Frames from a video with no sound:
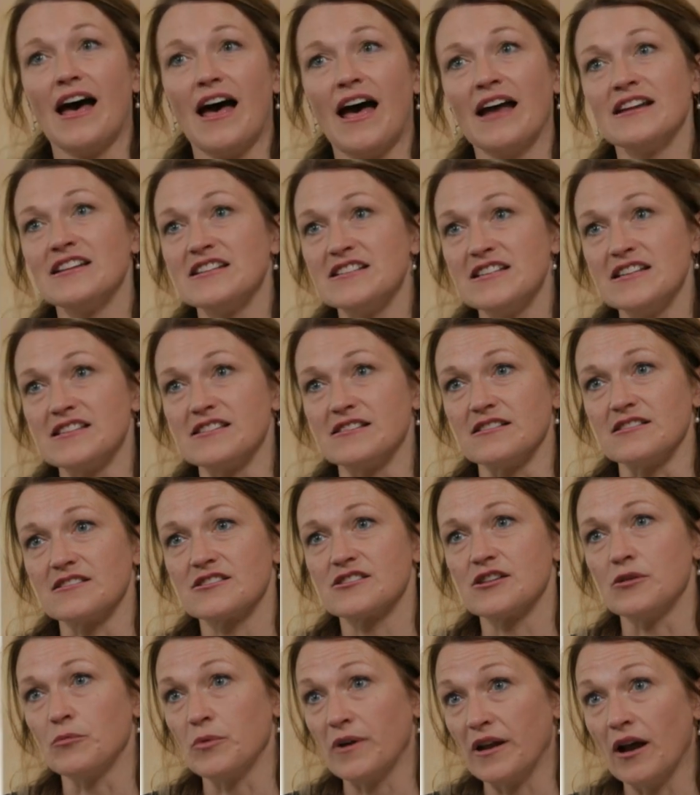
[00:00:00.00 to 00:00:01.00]
And it isn't,
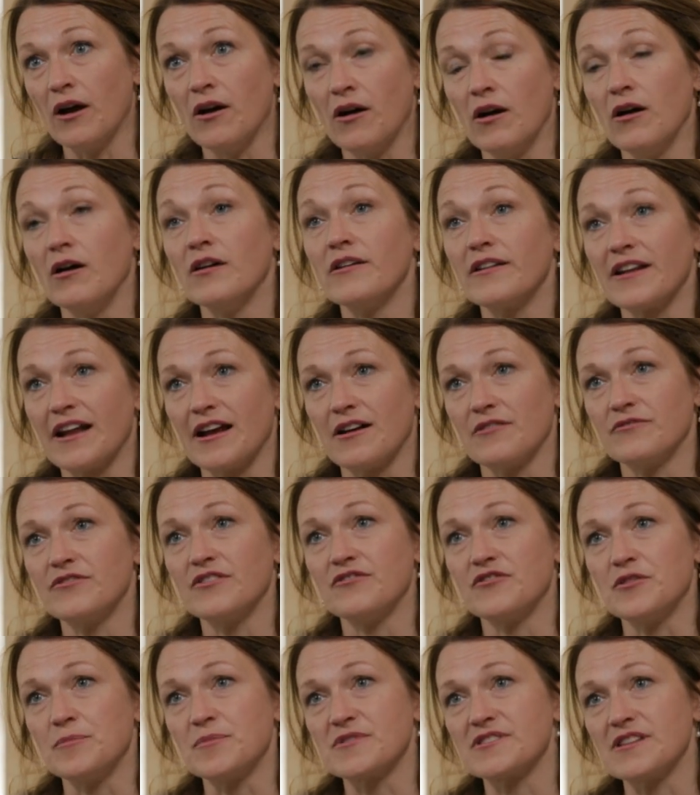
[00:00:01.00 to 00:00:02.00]
so we are now
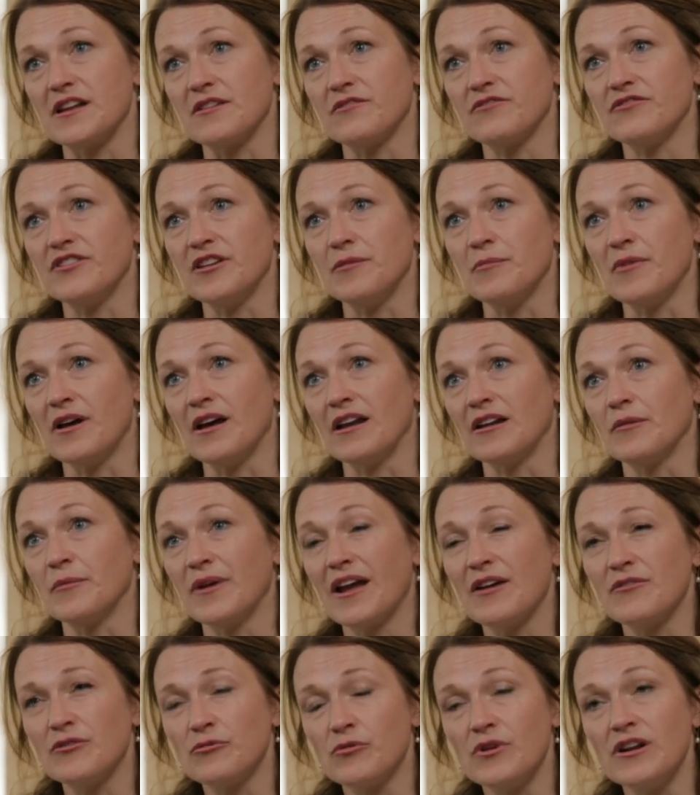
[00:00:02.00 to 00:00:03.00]
50% female and we
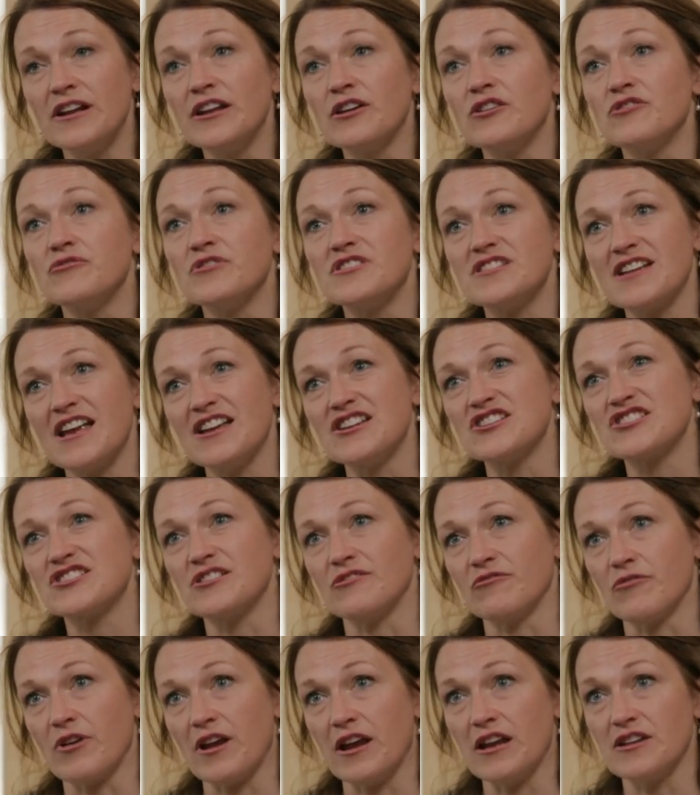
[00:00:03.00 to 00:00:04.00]
have a really good
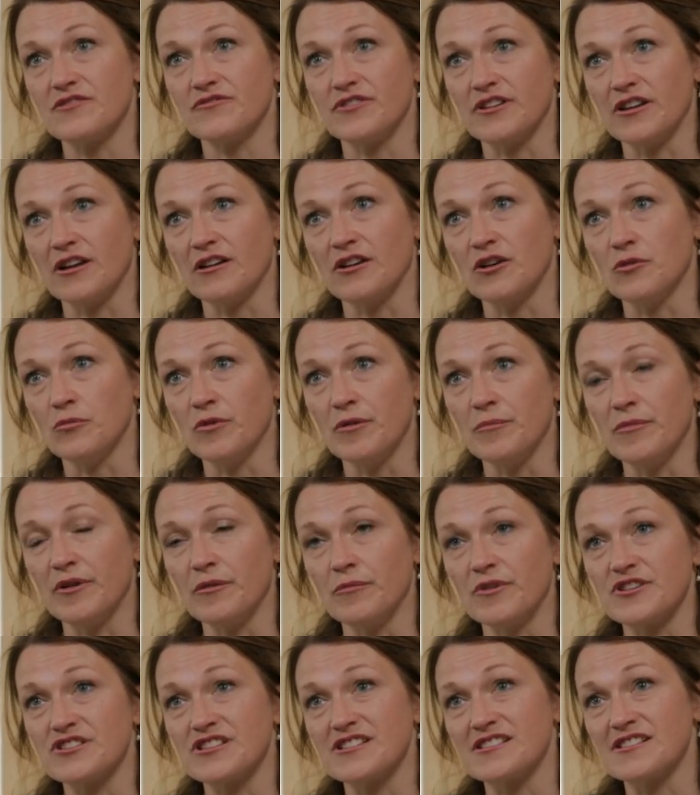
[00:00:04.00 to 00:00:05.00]
retention rate for younger women,
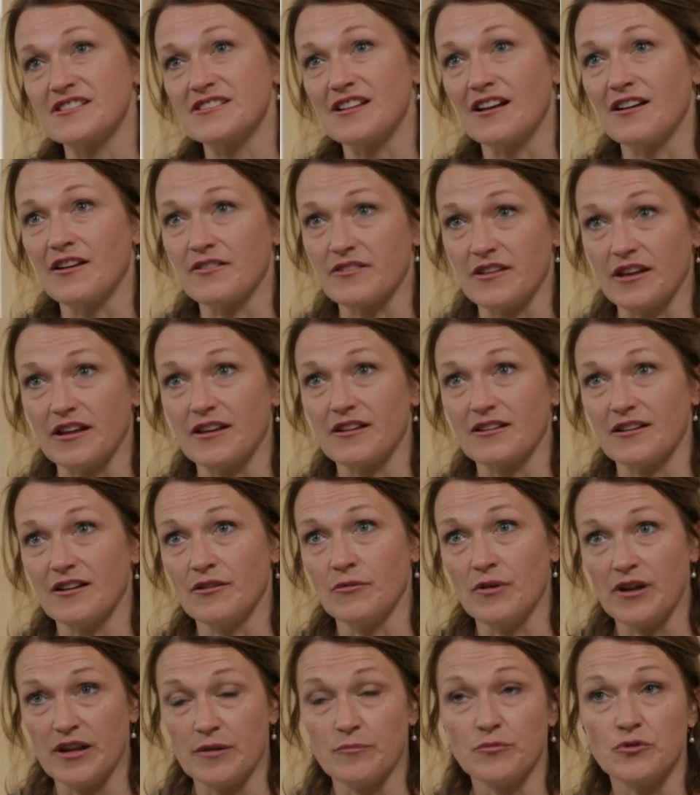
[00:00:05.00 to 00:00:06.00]
which is, I think,
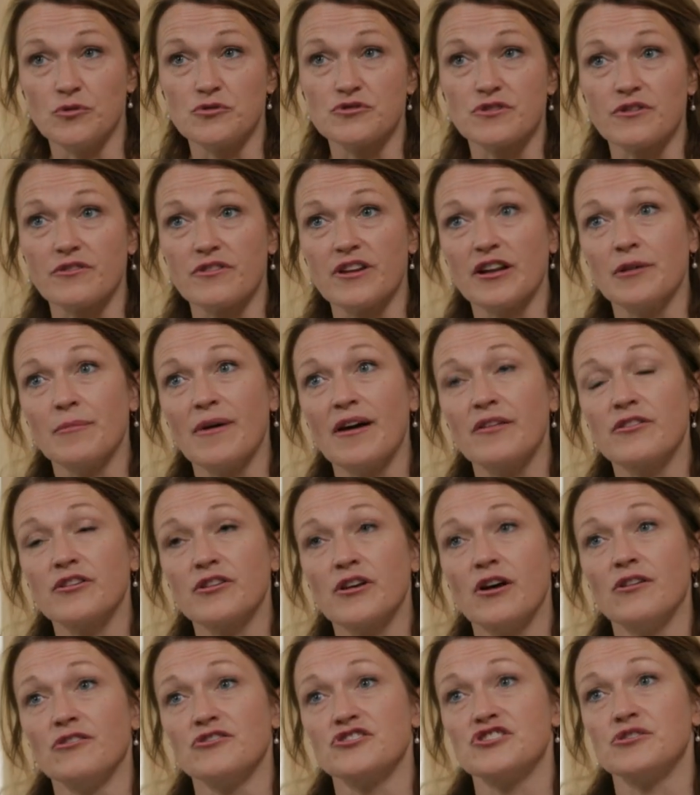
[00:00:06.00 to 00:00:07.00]
a really important thing about the
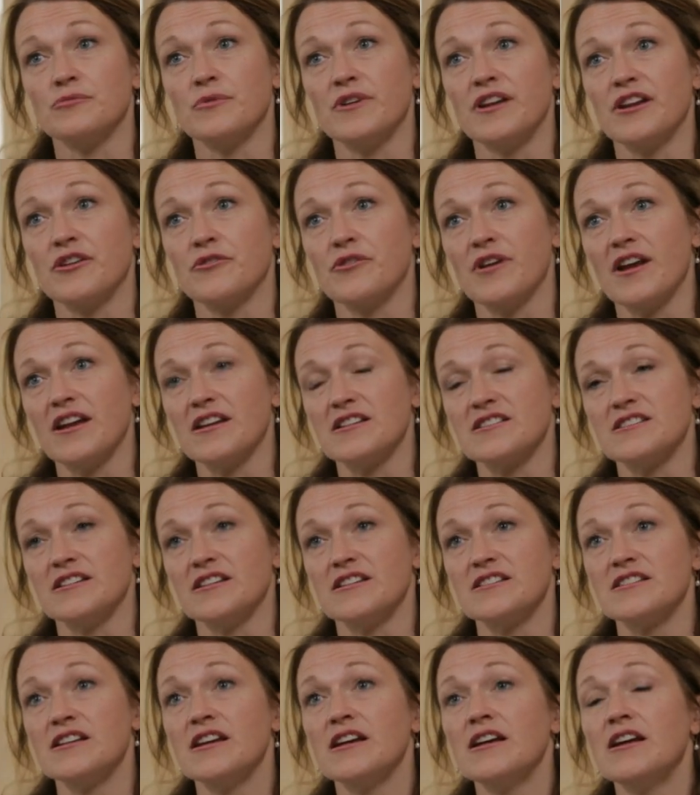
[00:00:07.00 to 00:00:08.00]
culture we
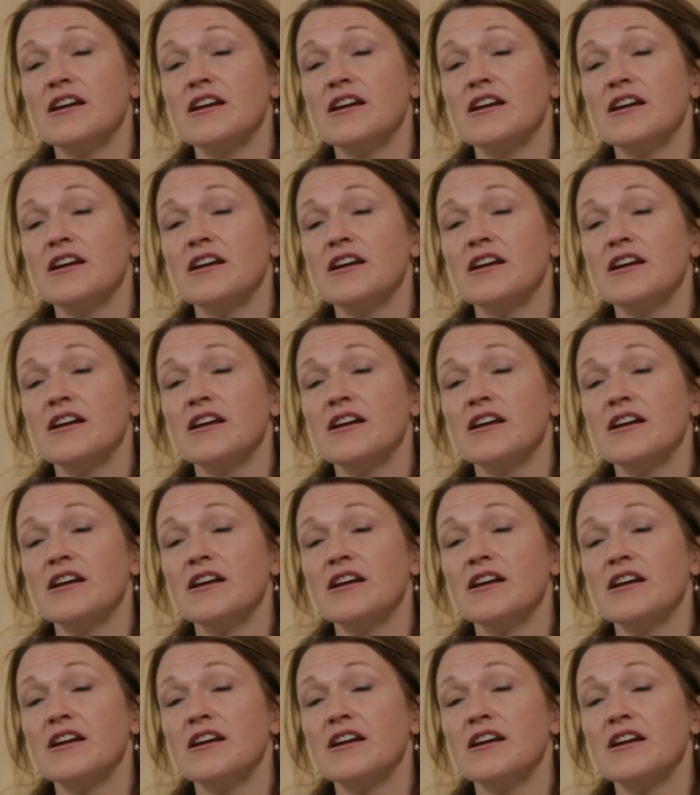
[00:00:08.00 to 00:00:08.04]
created.